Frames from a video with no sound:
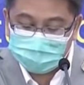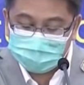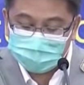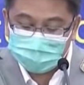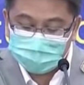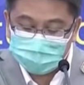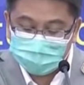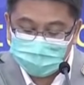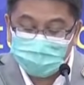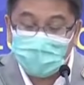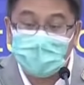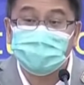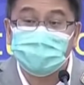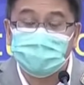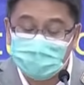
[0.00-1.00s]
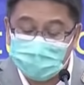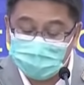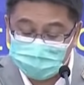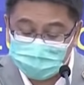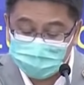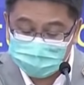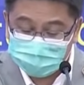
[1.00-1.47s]
and number of
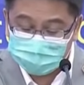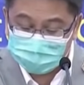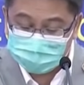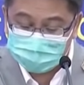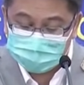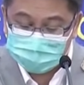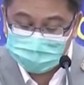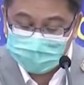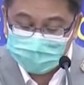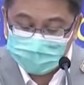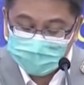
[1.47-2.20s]
vaccinated persons.